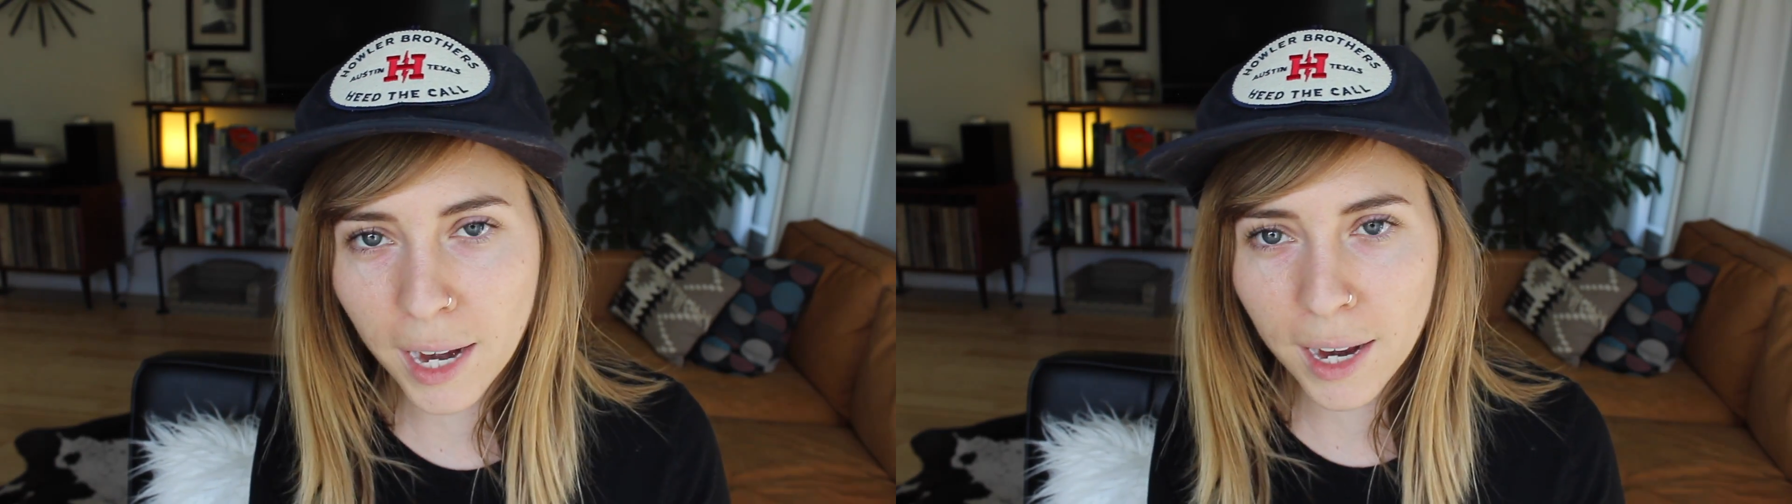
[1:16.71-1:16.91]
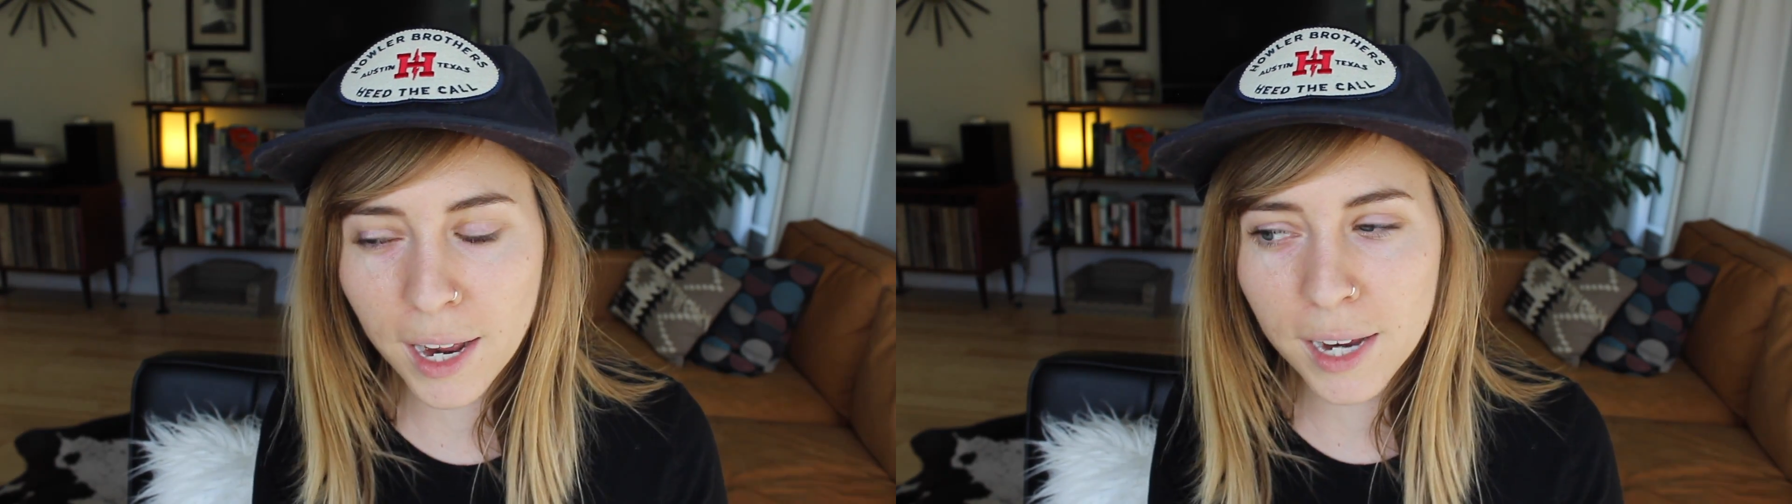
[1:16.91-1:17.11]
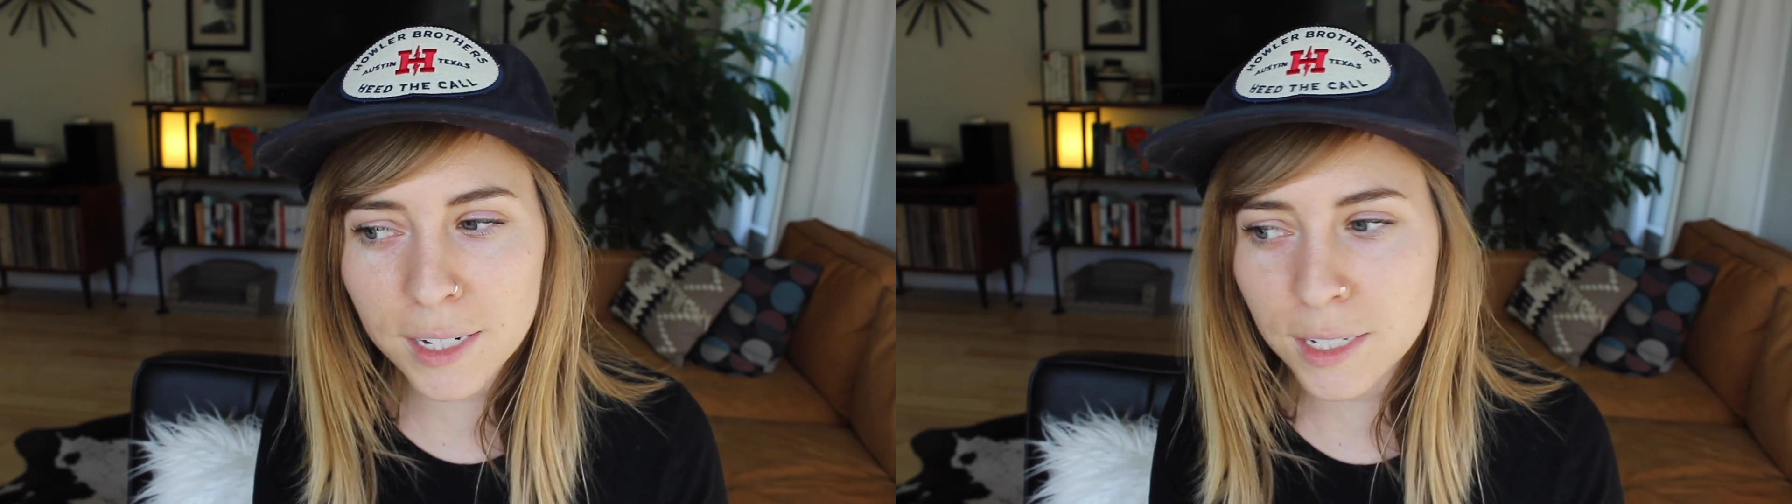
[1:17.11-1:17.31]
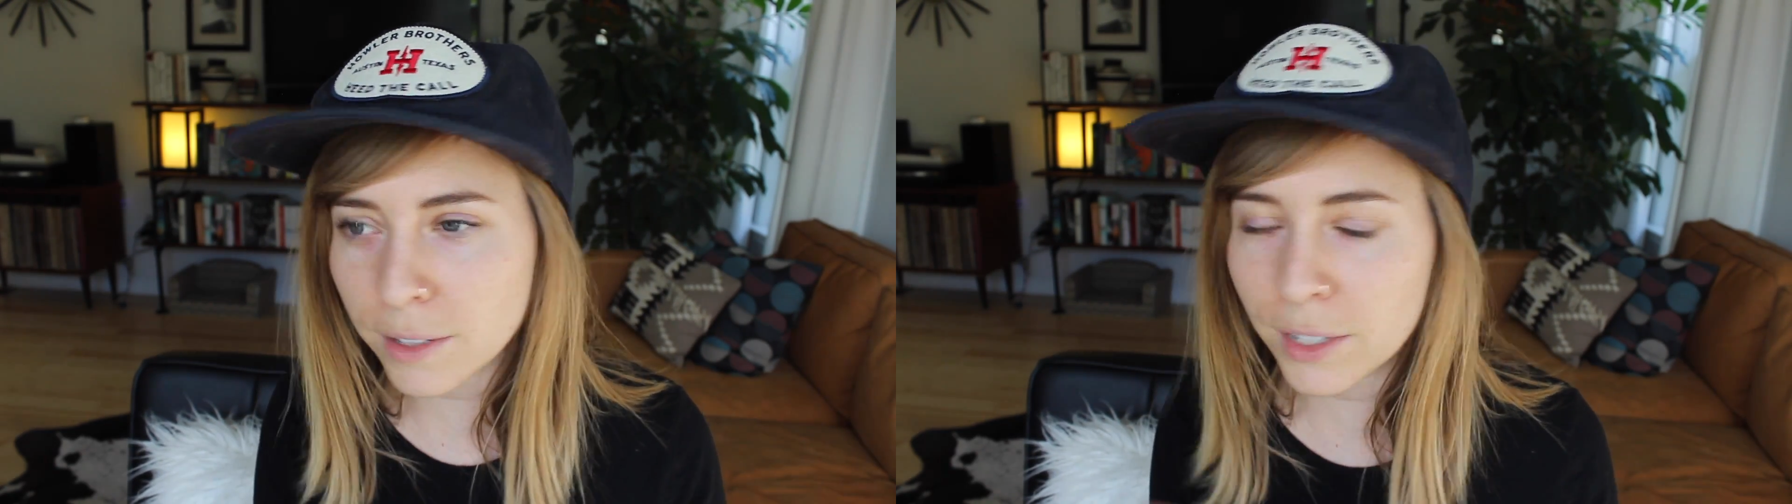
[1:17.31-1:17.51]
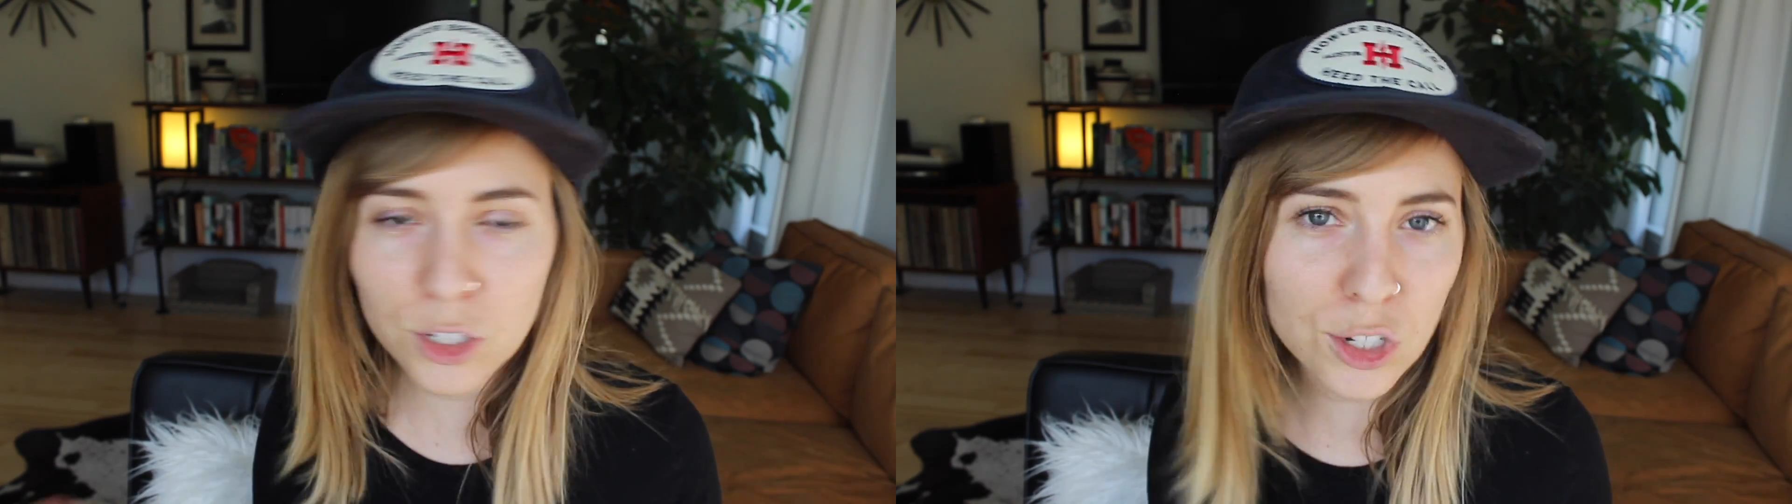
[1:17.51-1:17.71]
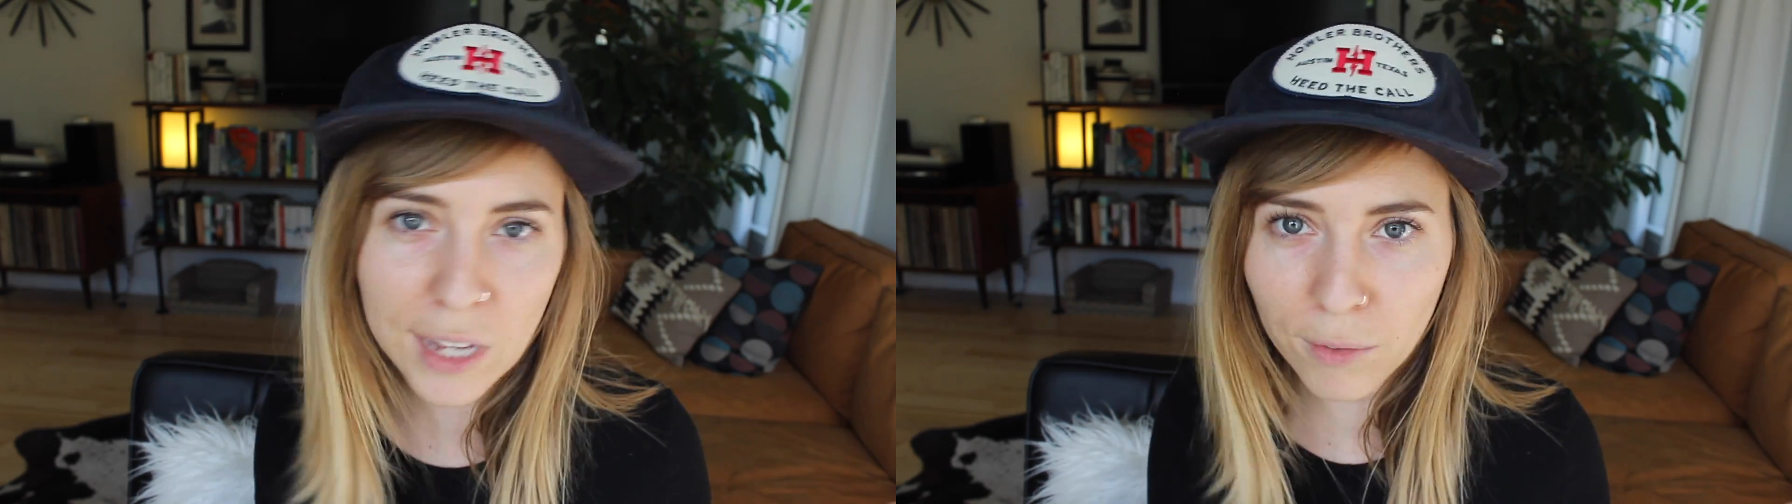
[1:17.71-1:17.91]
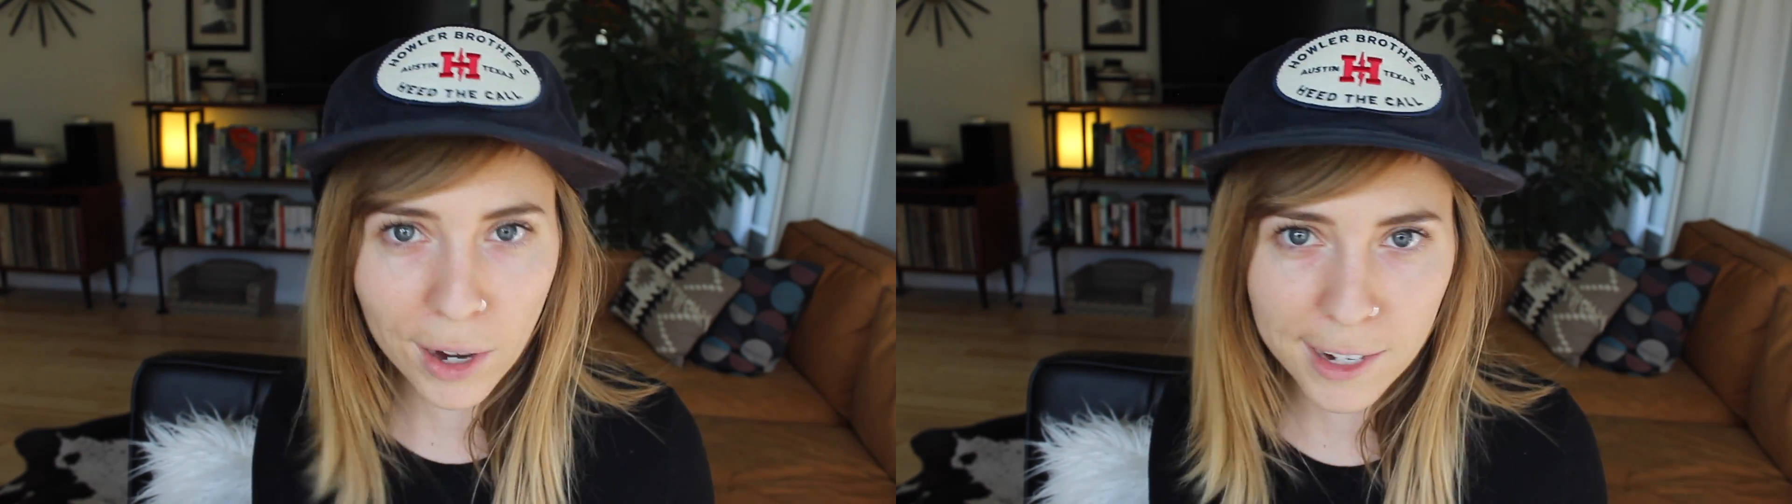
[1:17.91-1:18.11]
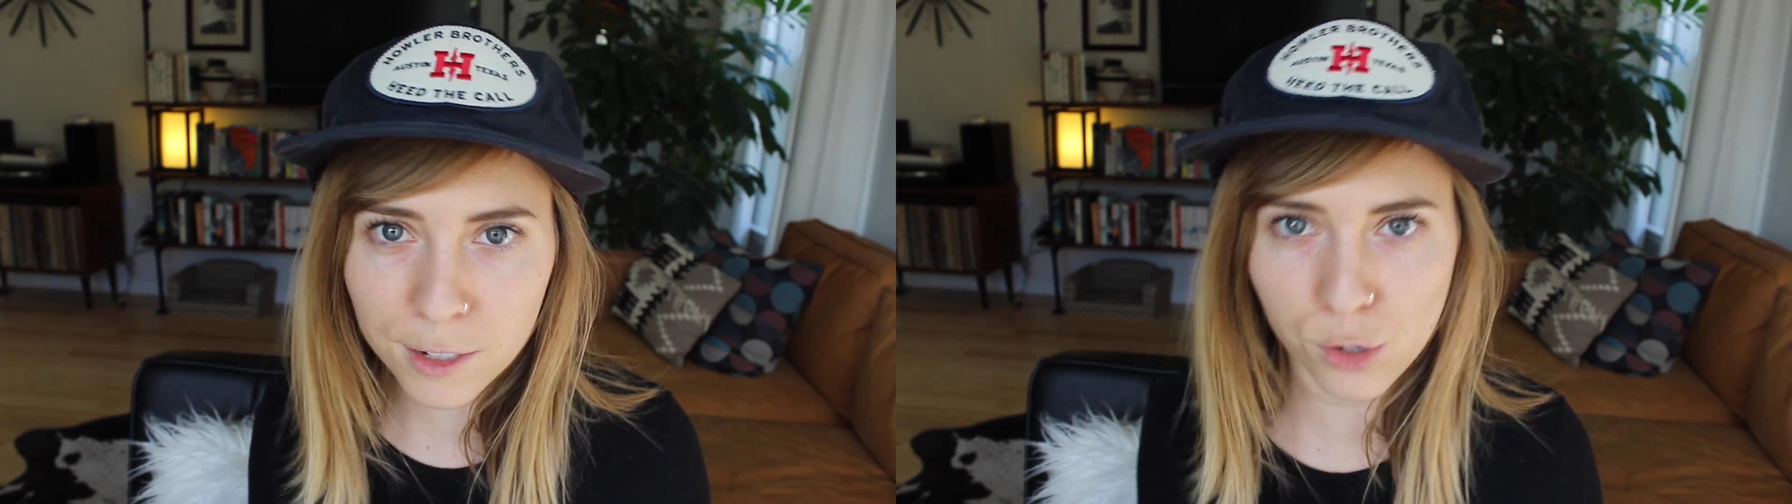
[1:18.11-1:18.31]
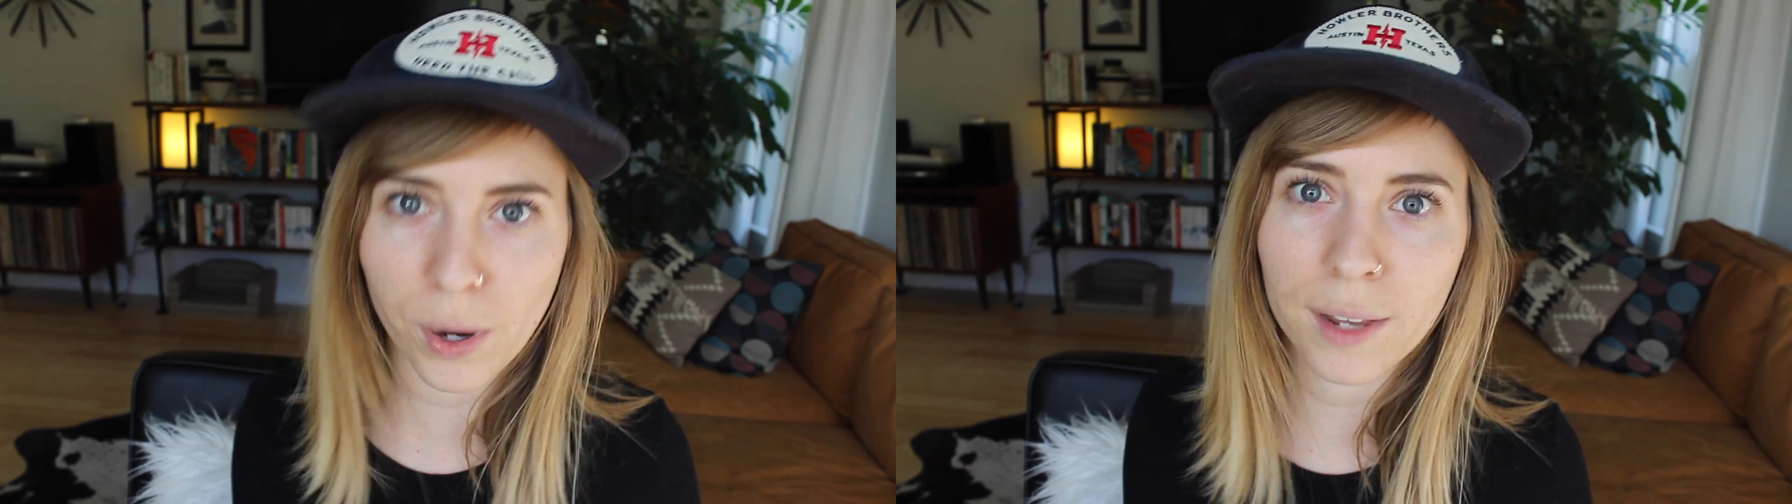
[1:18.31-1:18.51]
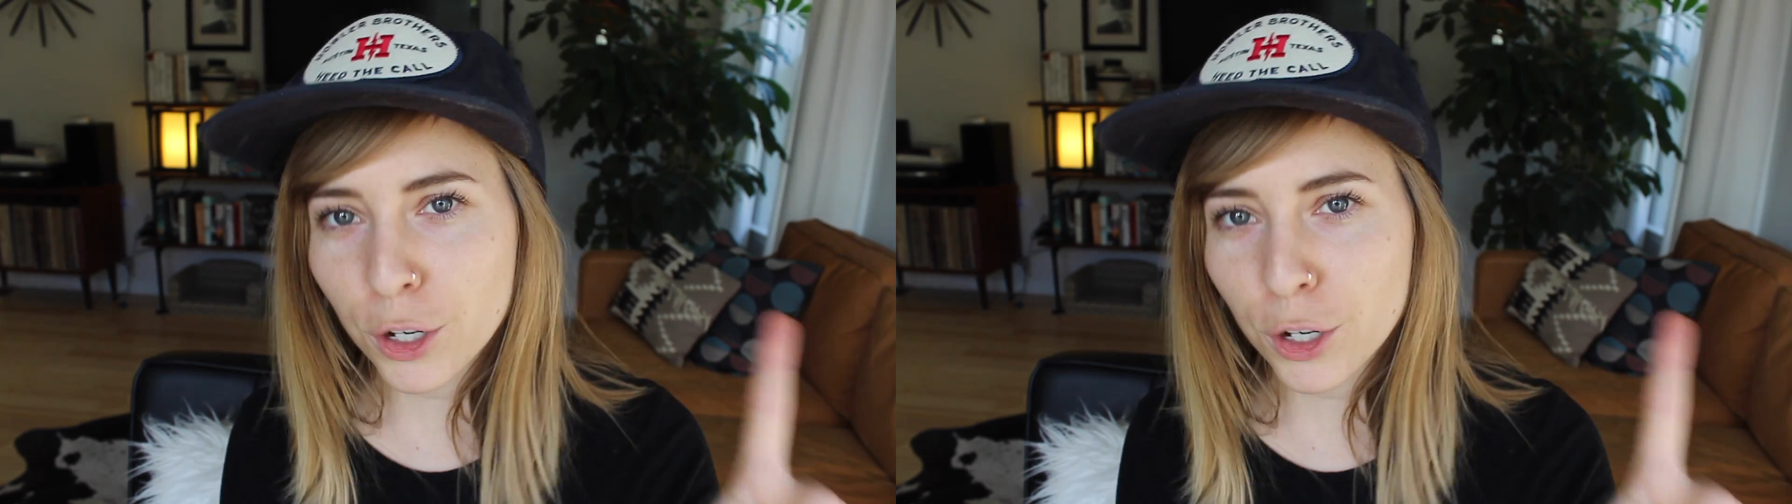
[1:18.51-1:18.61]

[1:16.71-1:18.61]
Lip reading: and let's just get right into it.